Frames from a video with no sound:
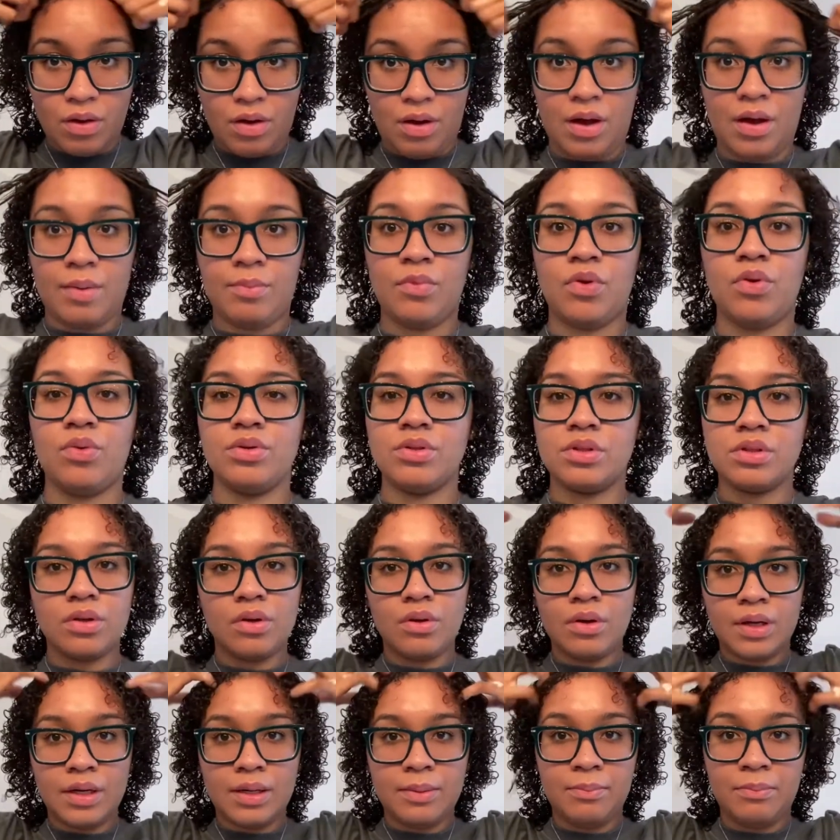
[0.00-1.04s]
I'm going to go
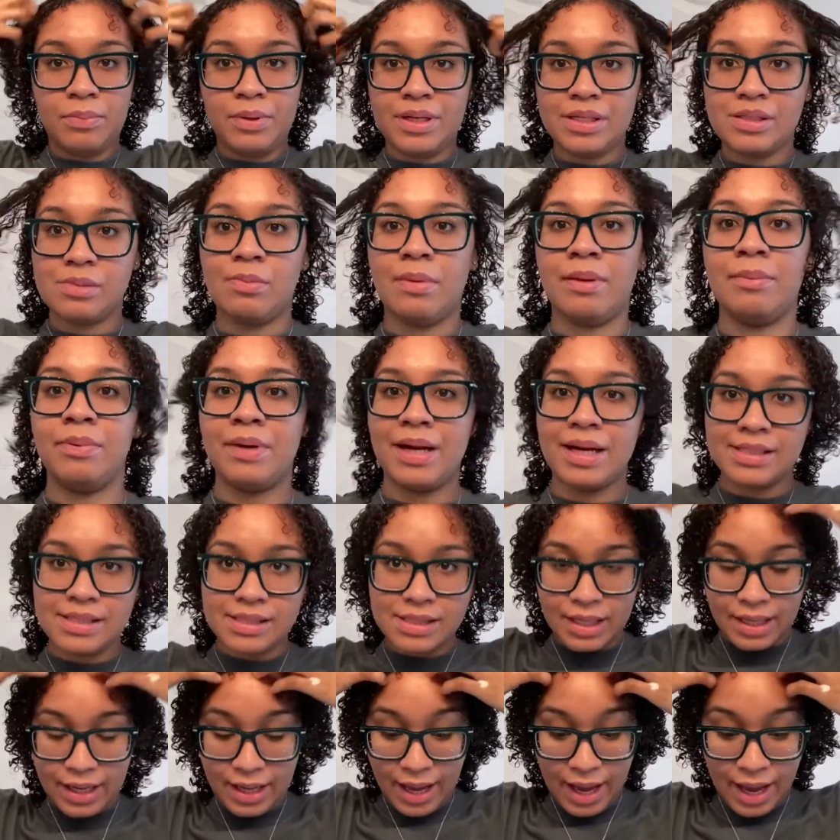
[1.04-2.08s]
ahead and place my
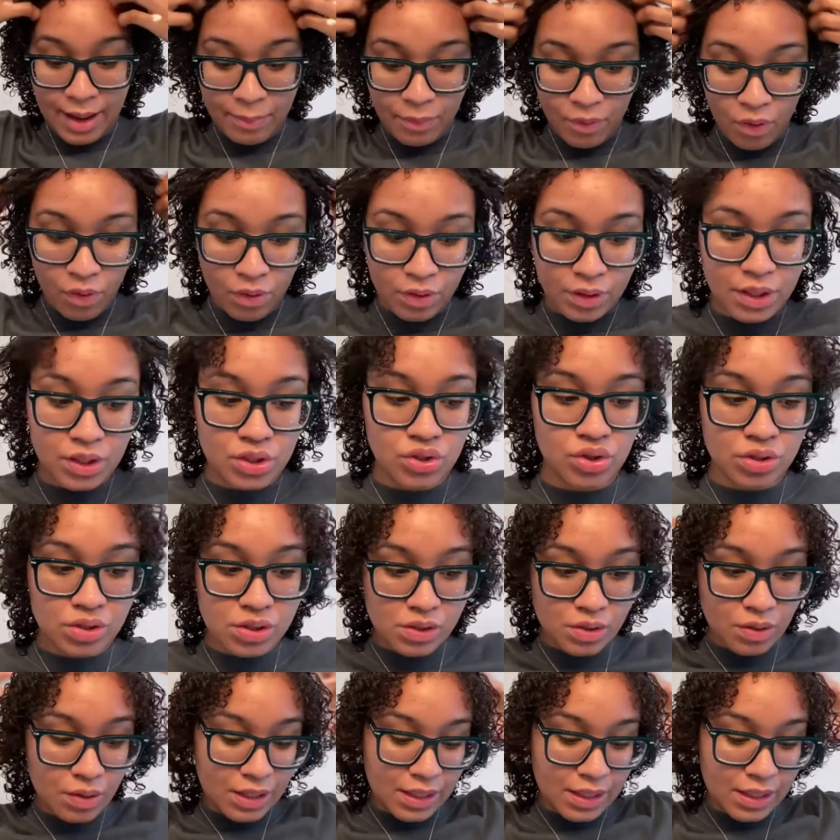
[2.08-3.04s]
plastic cap on it just to go